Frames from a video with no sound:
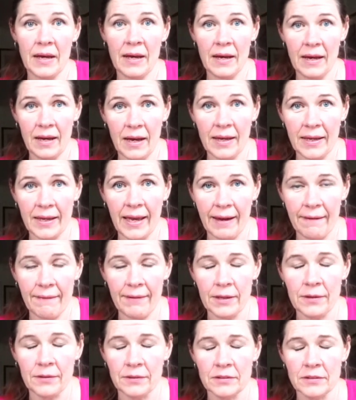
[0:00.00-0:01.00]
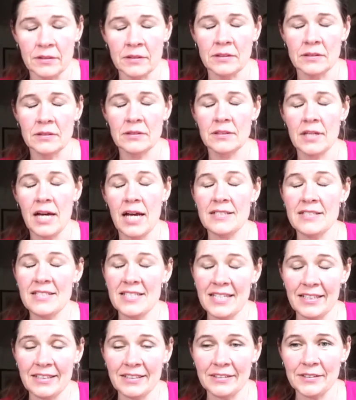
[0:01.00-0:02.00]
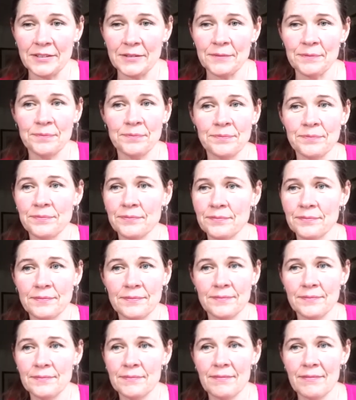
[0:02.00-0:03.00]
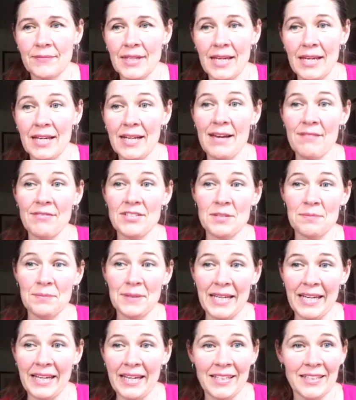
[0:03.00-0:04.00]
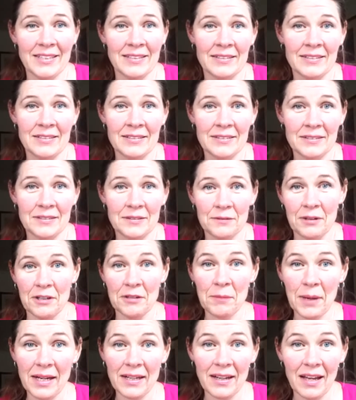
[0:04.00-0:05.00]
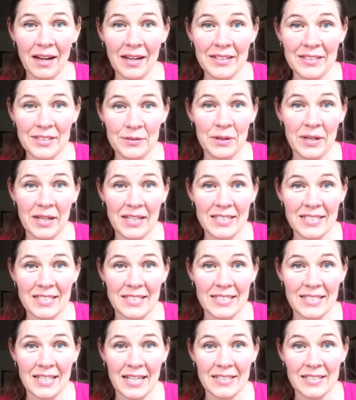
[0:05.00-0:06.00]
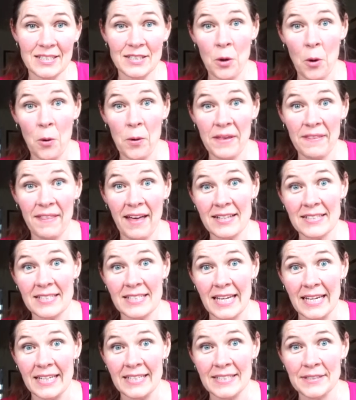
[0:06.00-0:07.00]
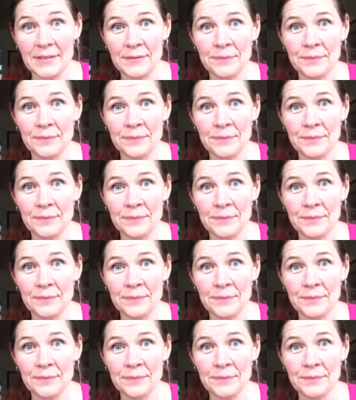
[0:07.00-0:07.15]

I carry on until, inevitably, one of my clients rings and says, sorry, that's it.